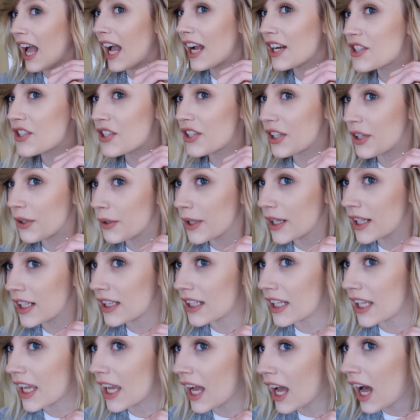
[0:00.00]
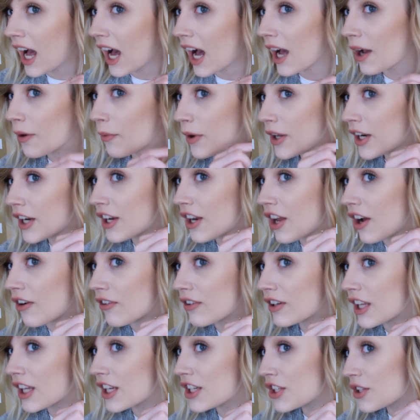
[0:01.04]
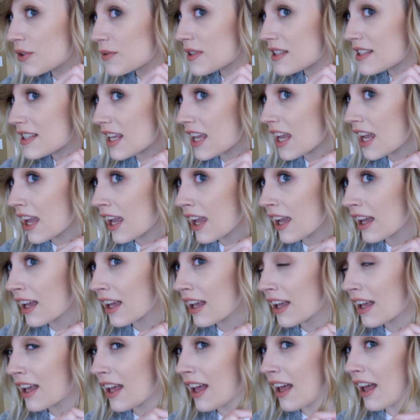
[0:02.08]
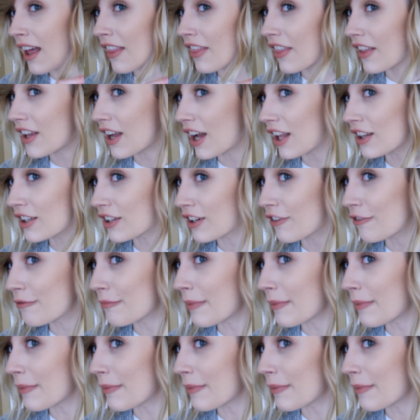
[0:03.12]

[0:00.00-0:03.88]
Actually, quickly, I want to note, can you see the color of